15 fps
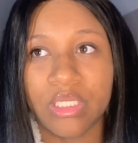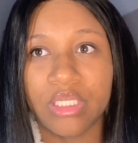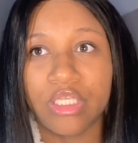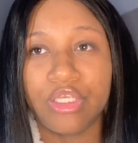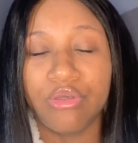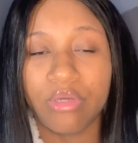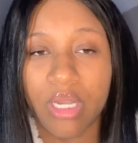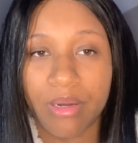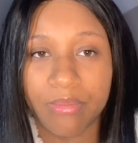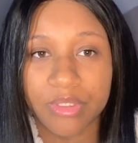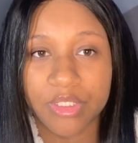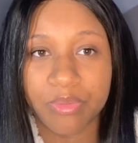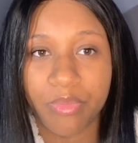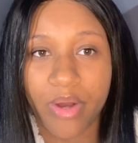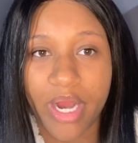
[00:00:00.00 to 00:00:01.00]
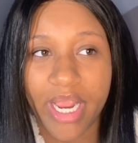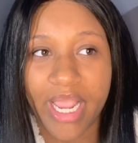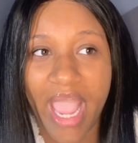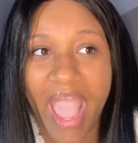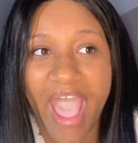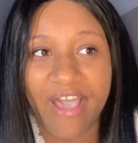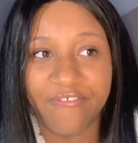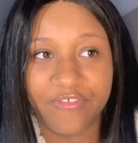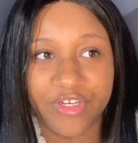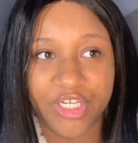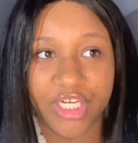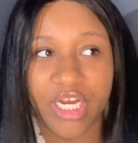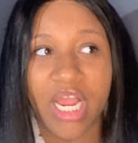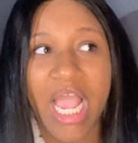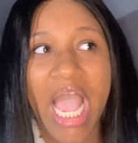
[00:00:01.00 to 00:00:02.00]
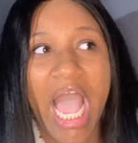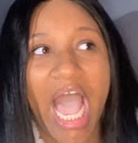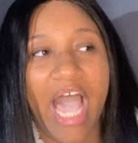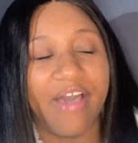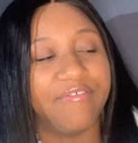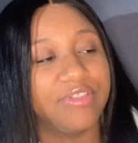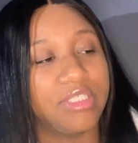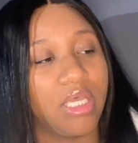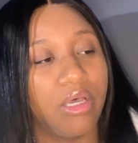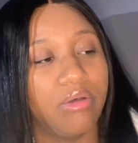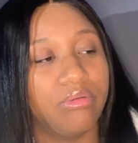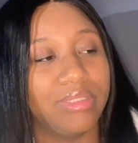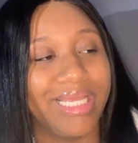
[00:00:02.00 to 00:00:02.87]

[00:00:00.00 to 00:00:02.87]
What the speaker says: cucumber spray after I've toned,